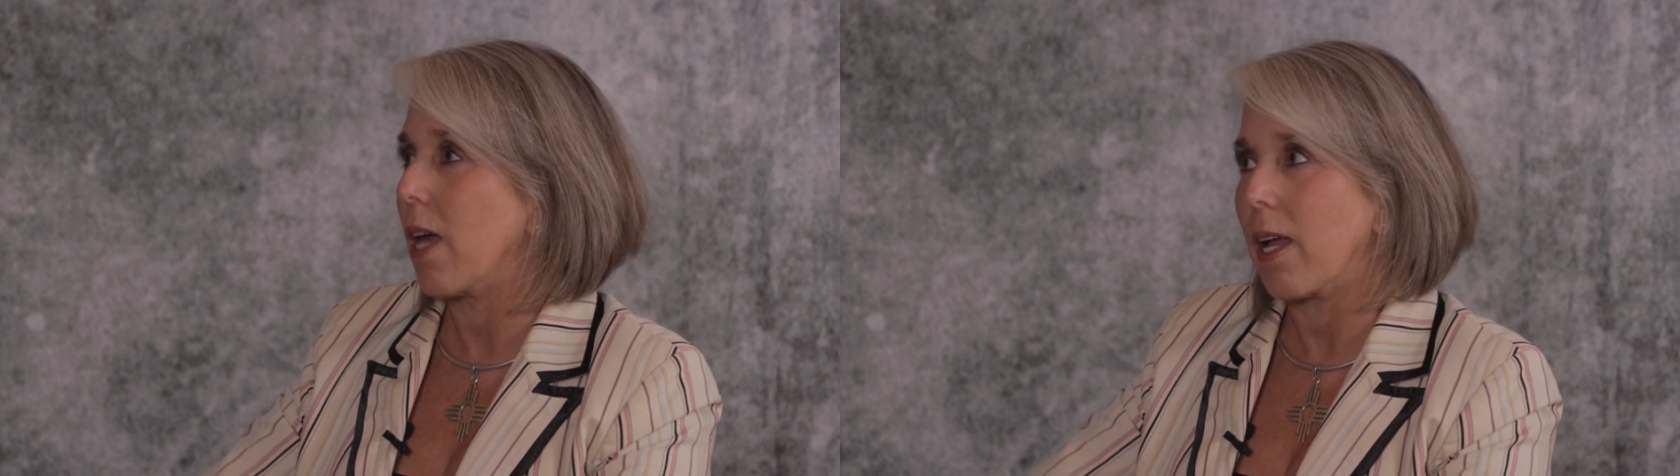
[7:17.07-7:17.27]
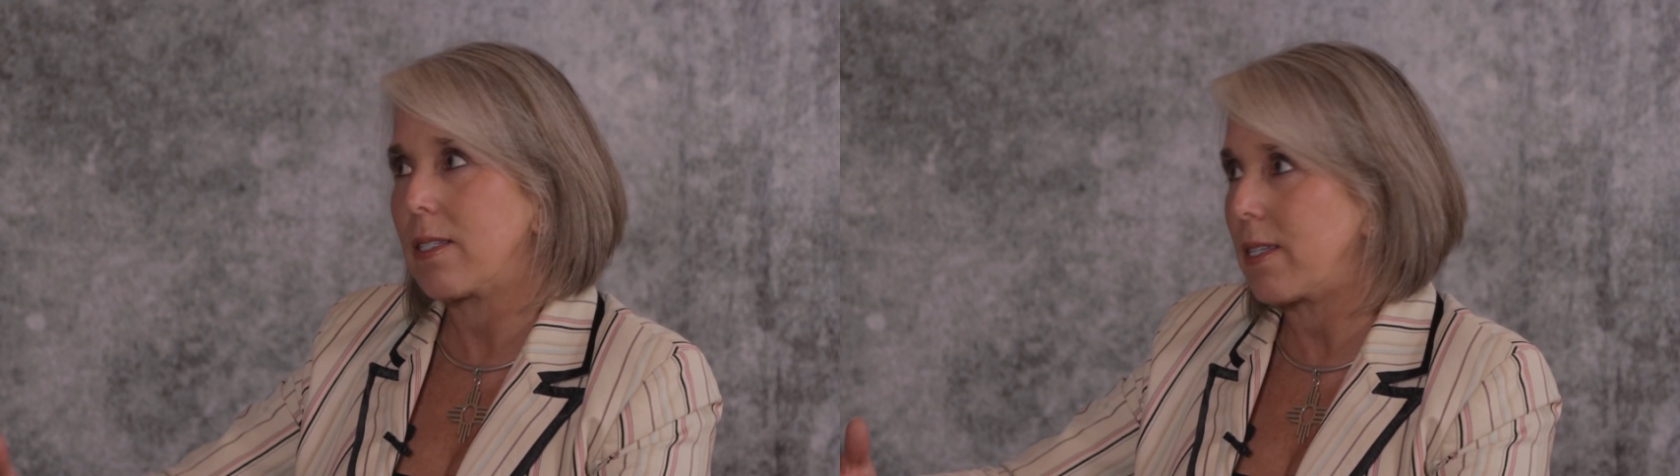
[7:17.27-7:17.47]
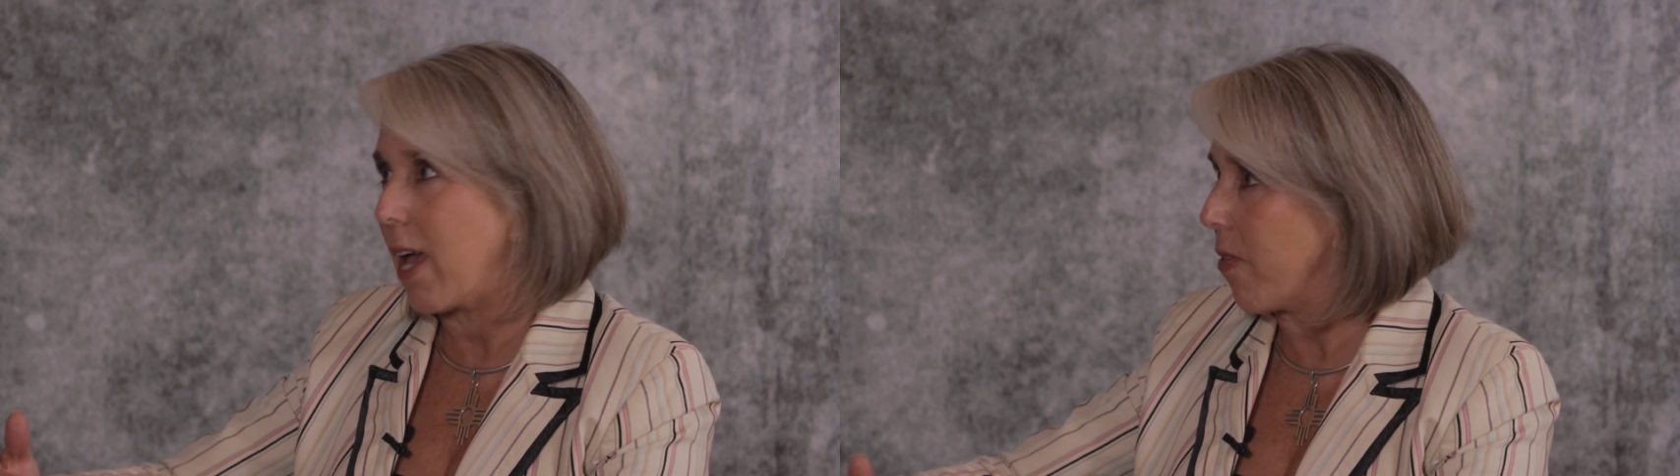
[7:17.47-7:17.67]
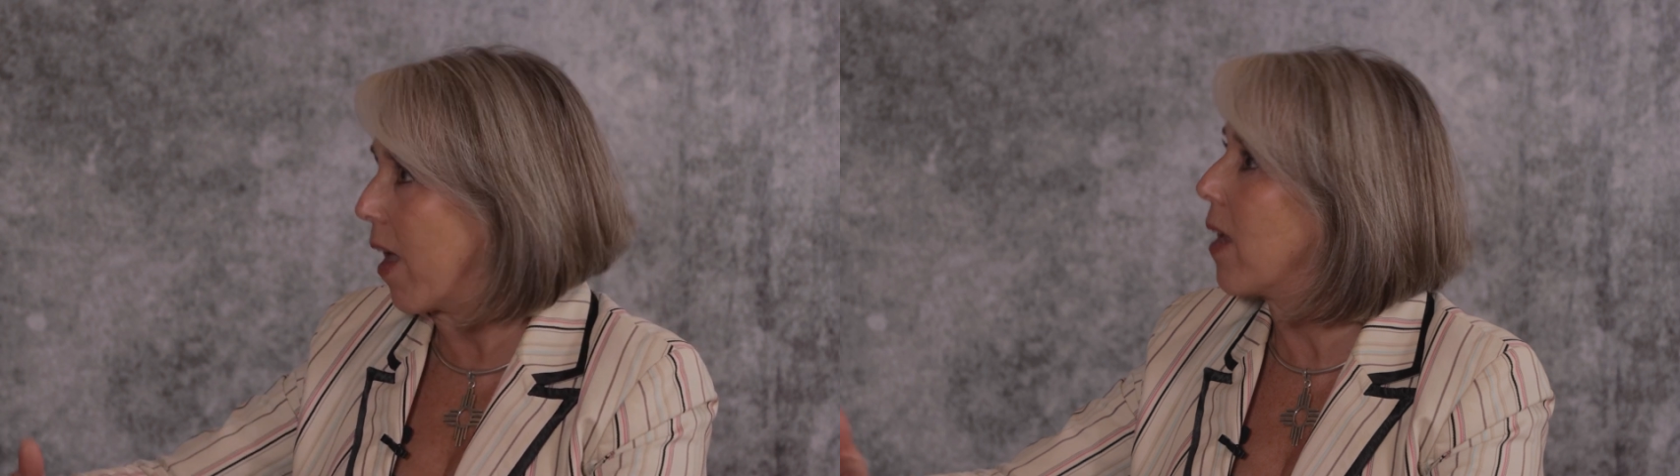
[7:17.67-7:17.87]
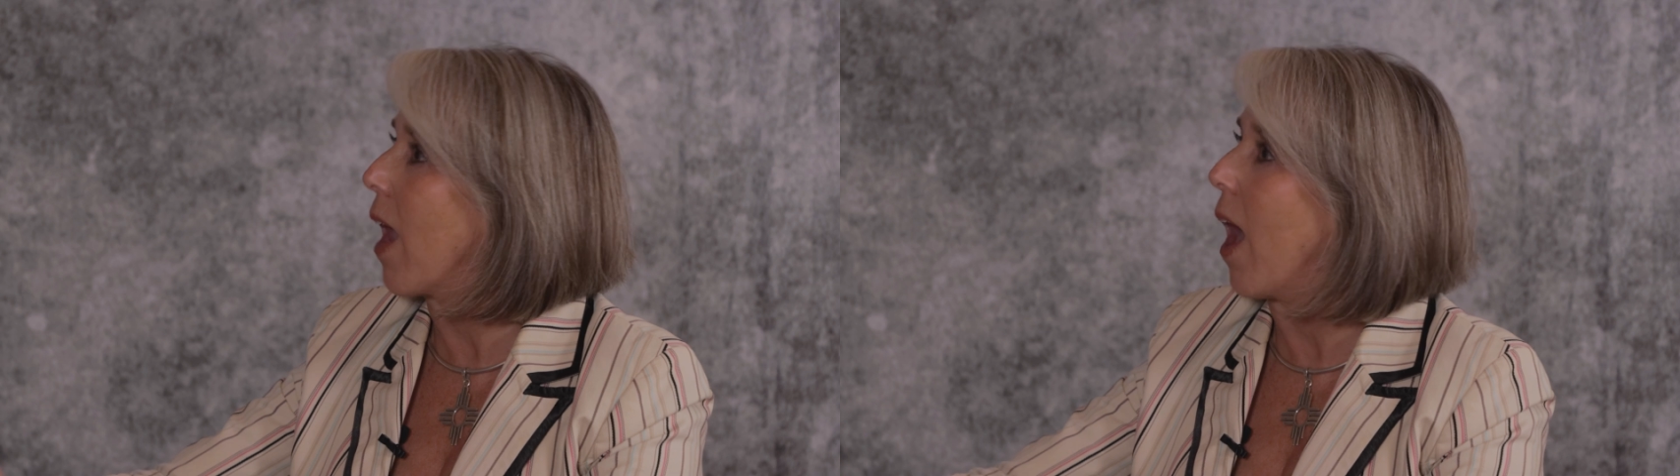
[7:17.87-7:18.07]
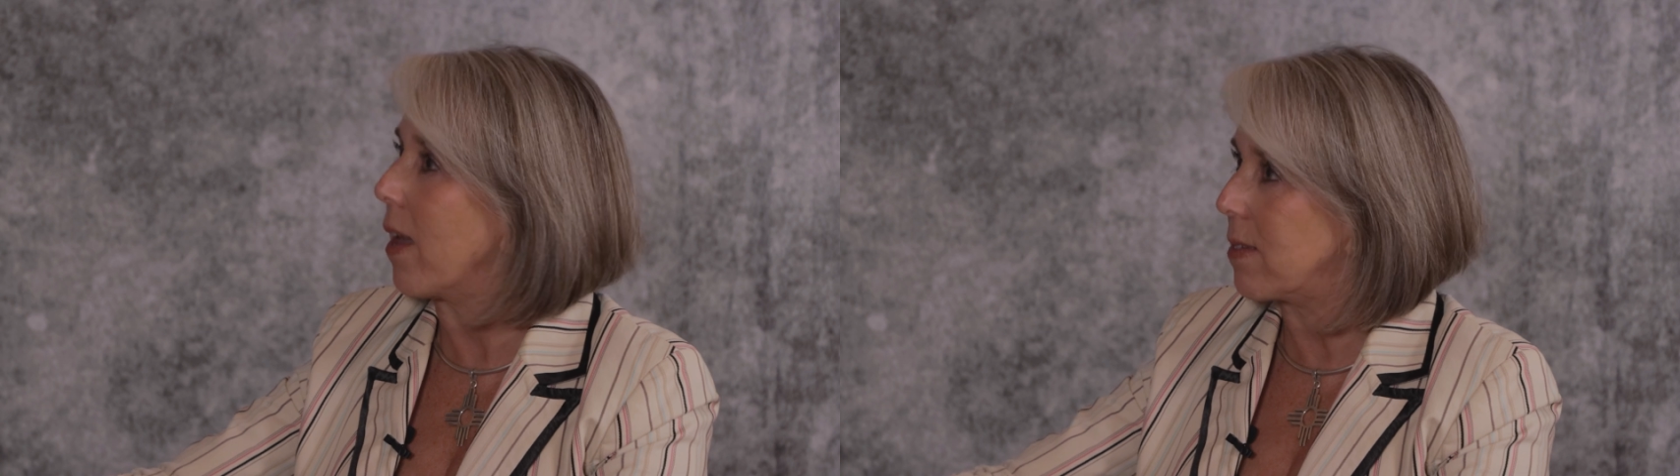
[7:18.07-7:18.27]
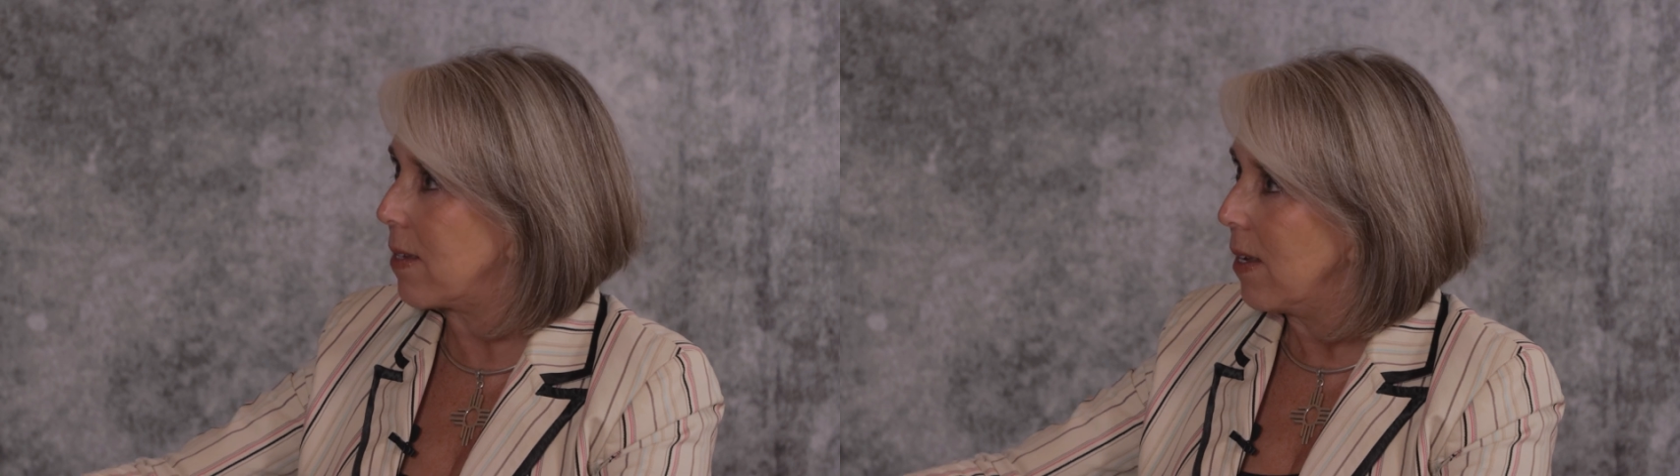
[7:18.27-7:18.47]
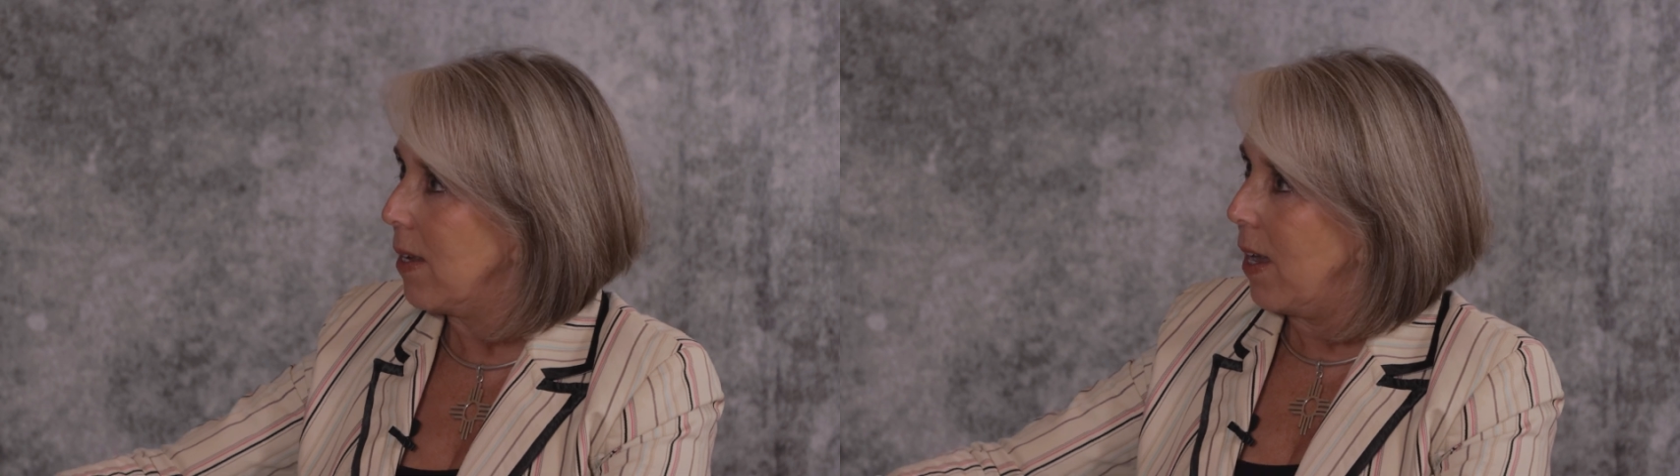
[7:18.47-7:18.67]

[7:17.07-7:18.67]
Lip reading: That's how they get